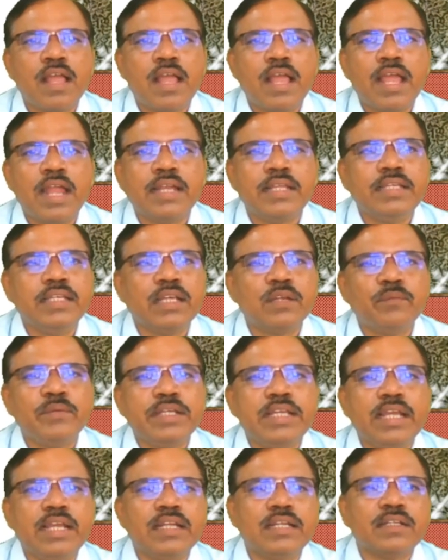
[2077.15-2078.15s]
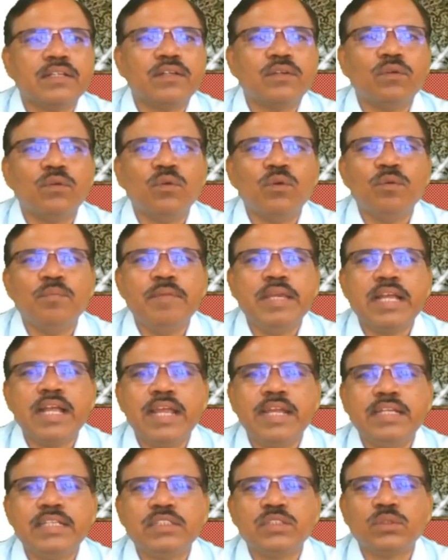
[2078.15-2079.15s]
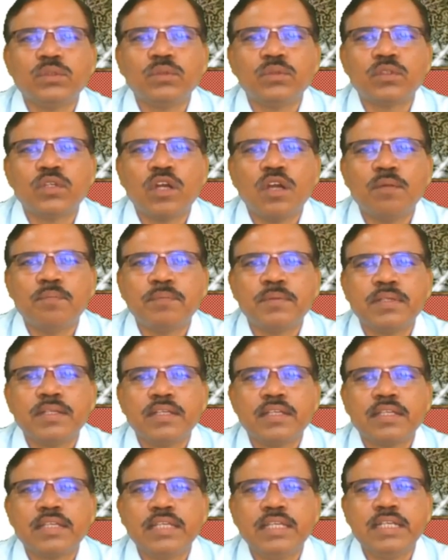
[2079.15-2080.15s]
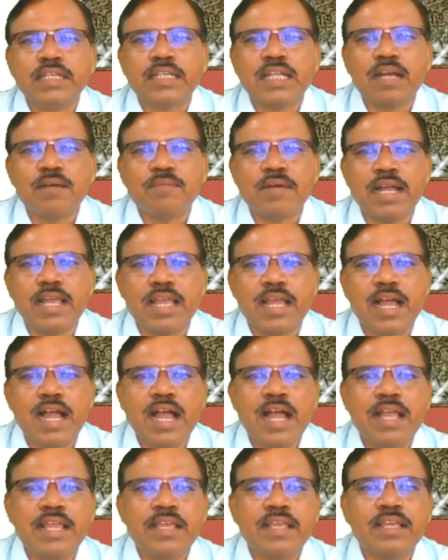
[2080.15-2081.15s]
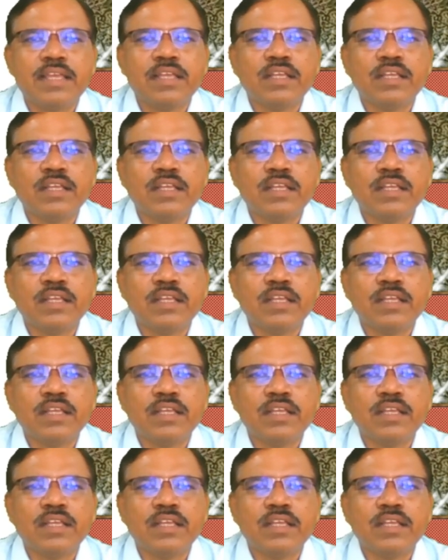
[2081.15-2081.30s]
And here we get omega, it is root of theta by I.